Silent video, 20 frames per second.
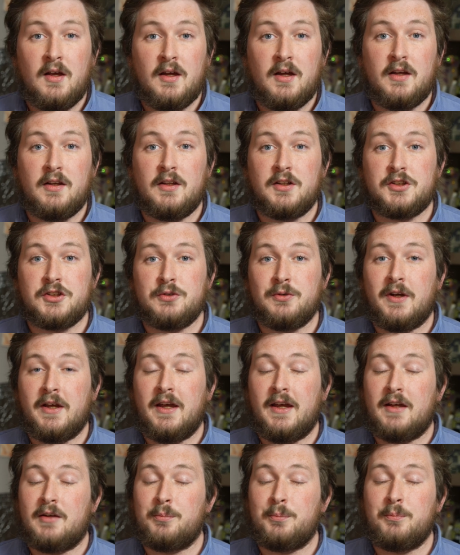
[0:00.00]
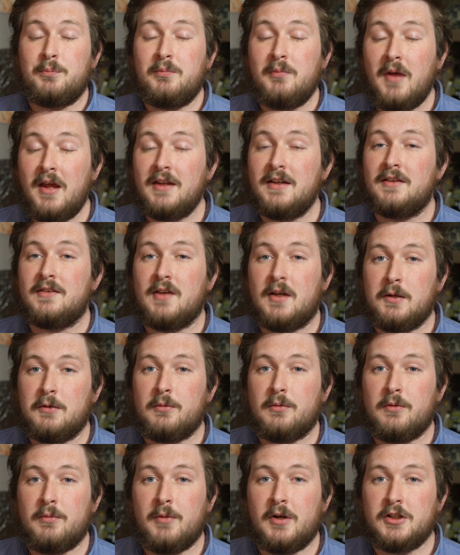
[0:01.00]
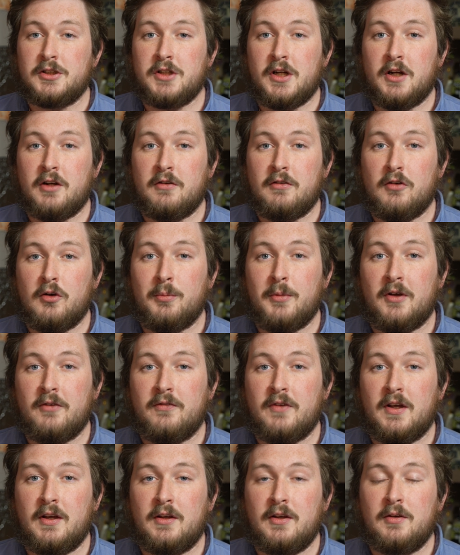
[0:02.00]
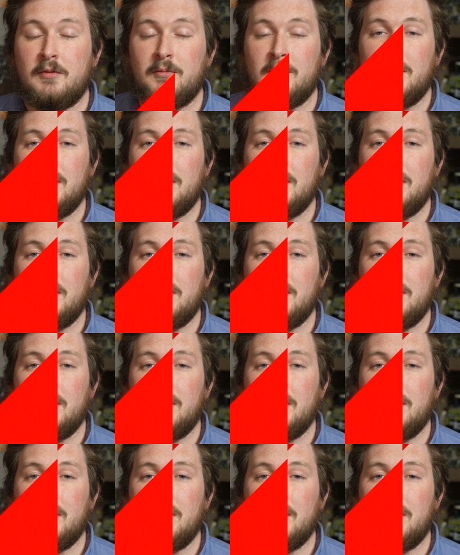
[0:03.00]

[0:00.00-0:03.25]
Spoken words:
An issue I had many times with my Shark robot vacuum.